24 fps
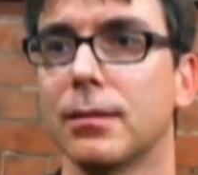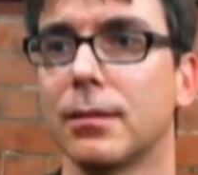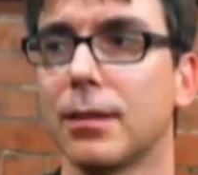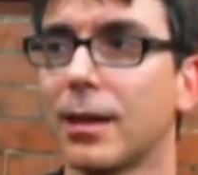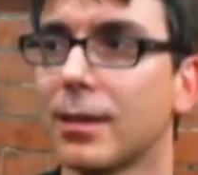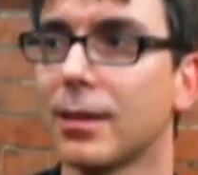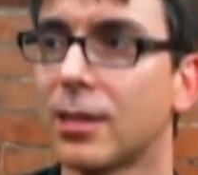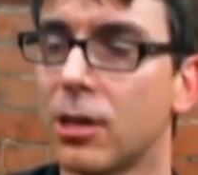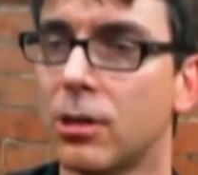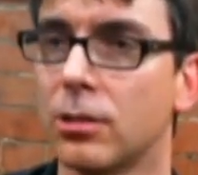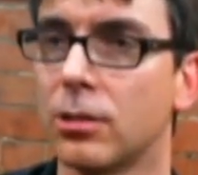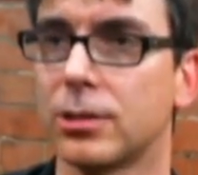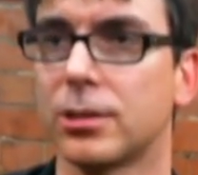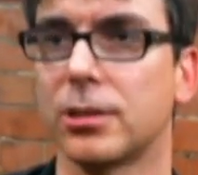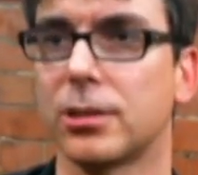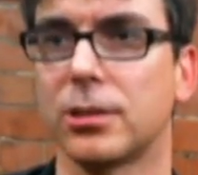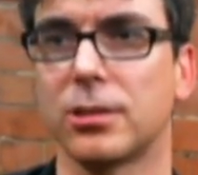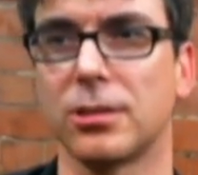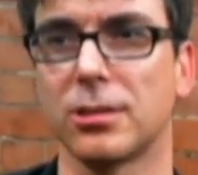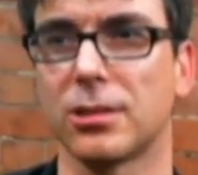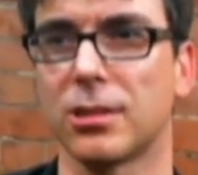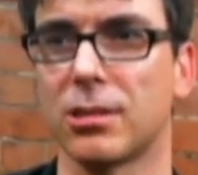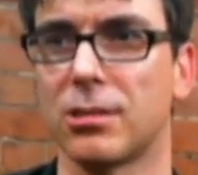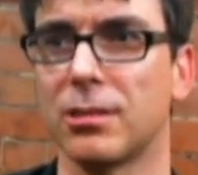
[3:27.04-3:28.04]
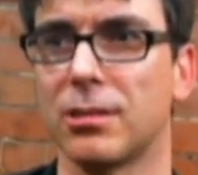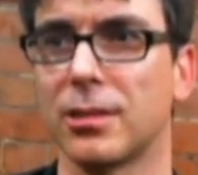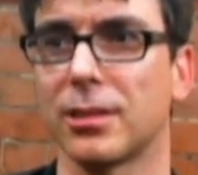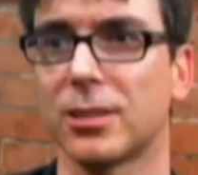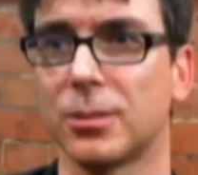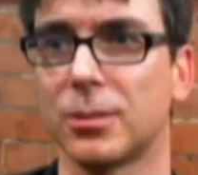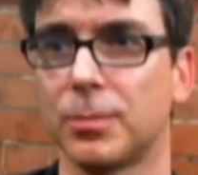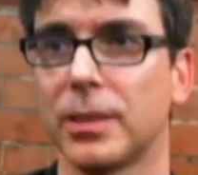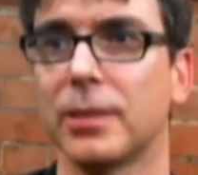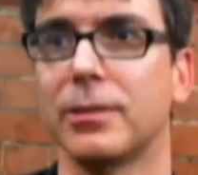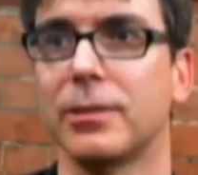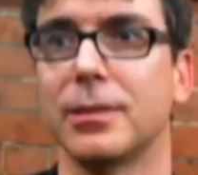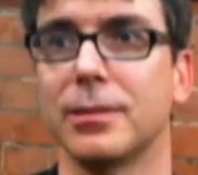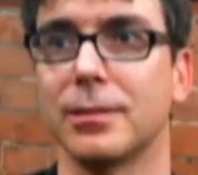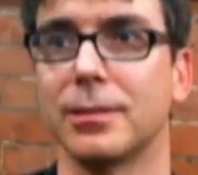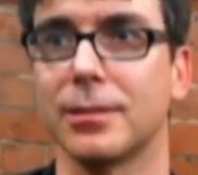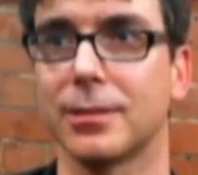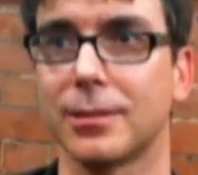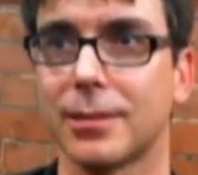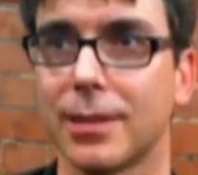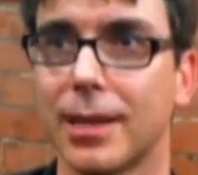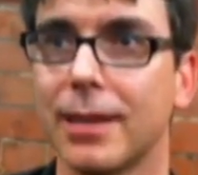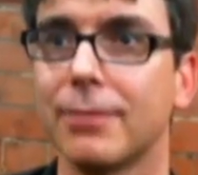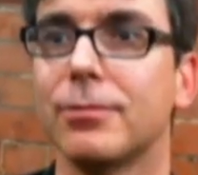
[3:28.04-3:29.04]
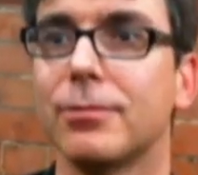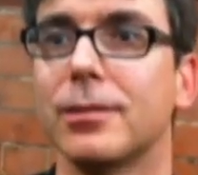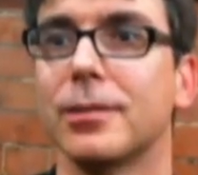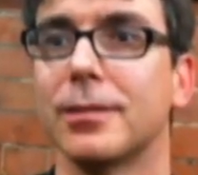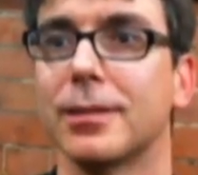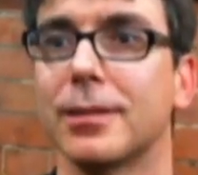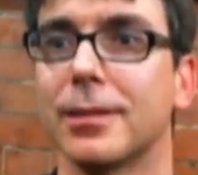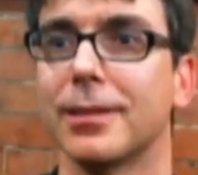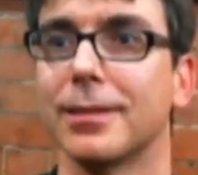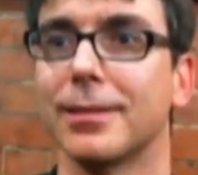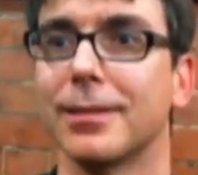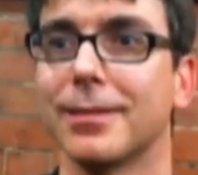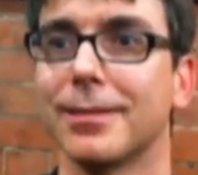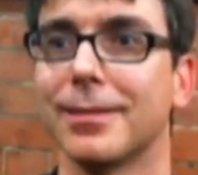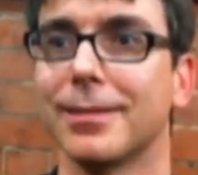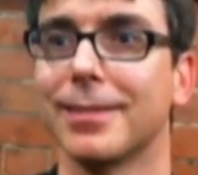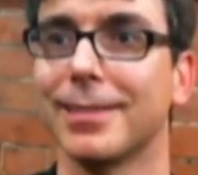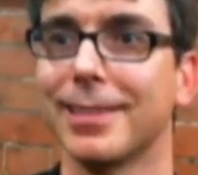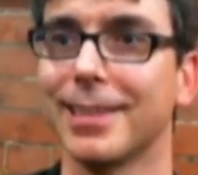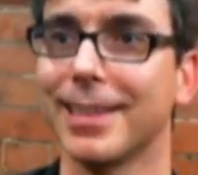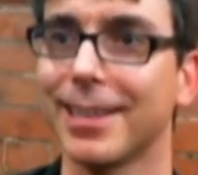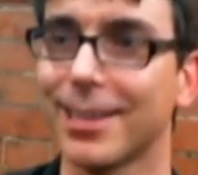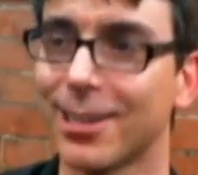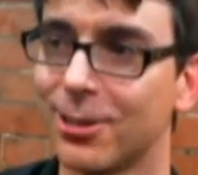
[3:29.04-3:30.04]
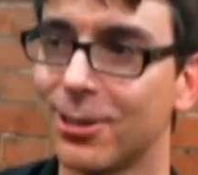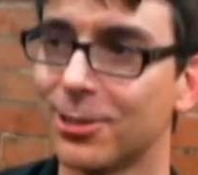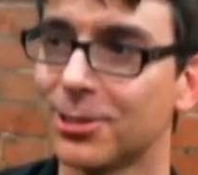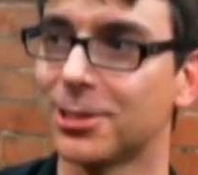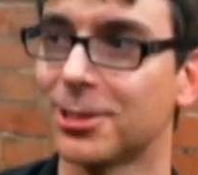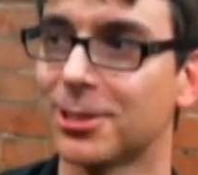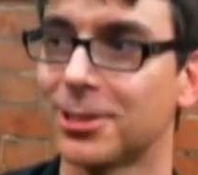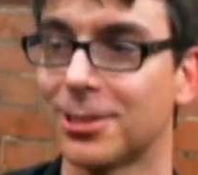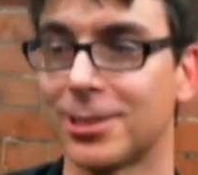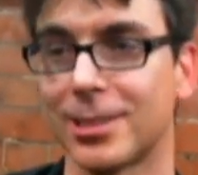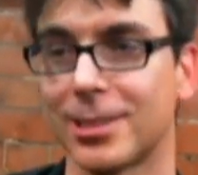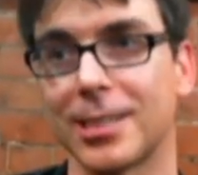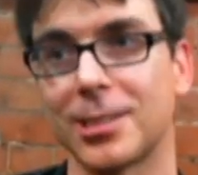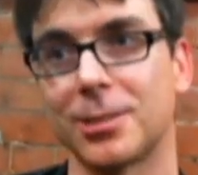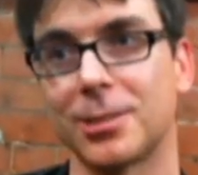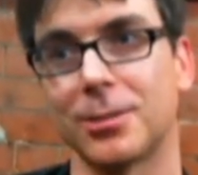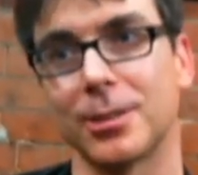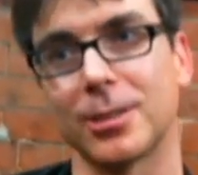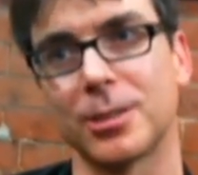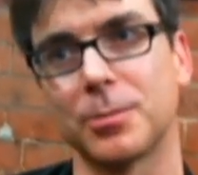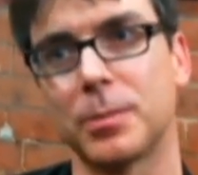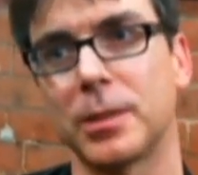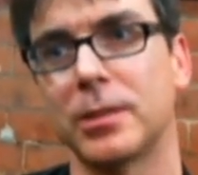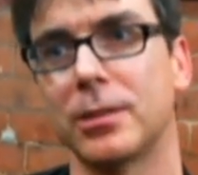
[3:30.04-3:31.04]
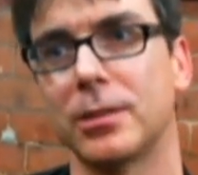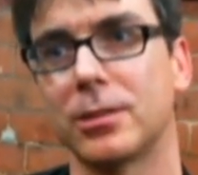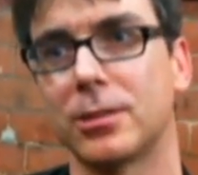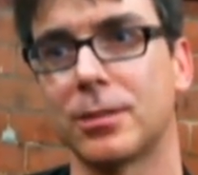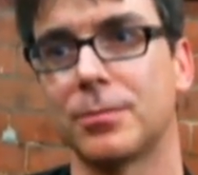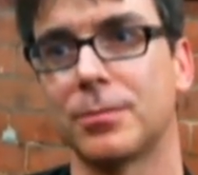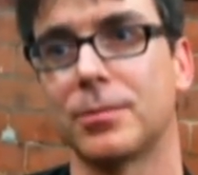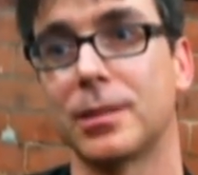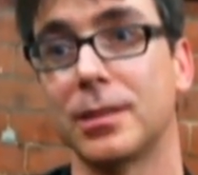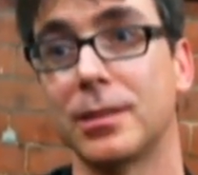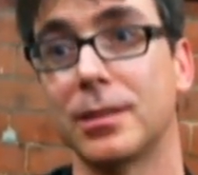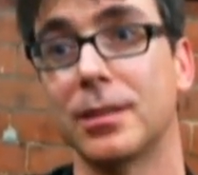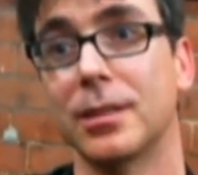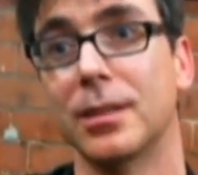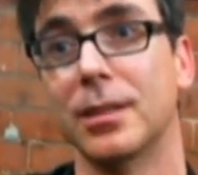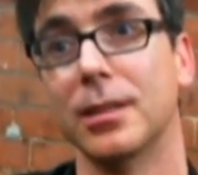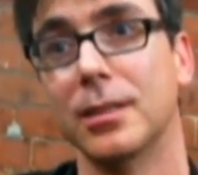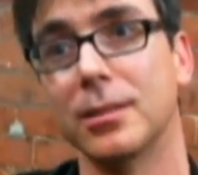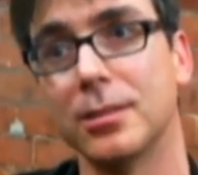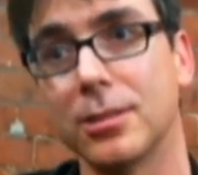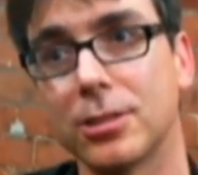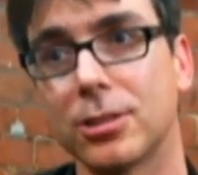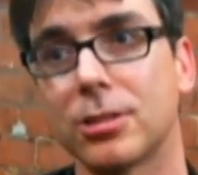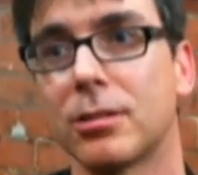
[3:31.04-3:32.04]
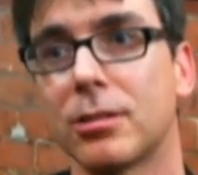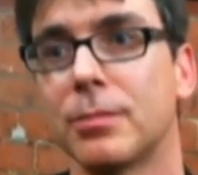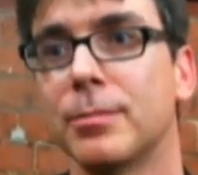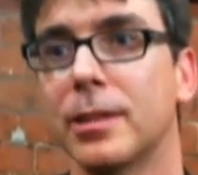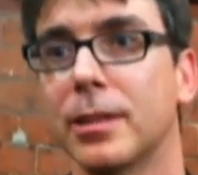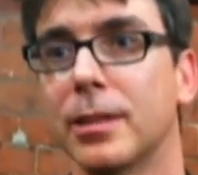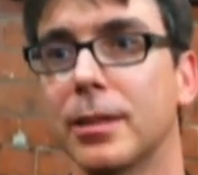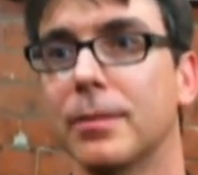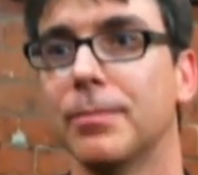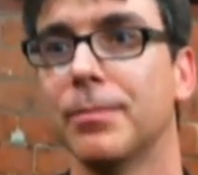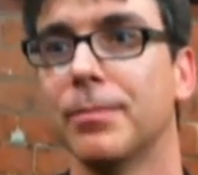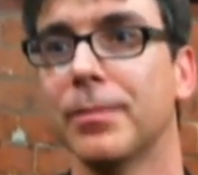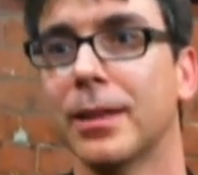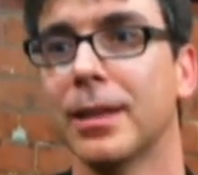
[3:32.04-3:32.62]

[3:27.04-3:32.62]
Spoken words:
And consciousness can't experience everything. Consciousness has to experience something discriminate.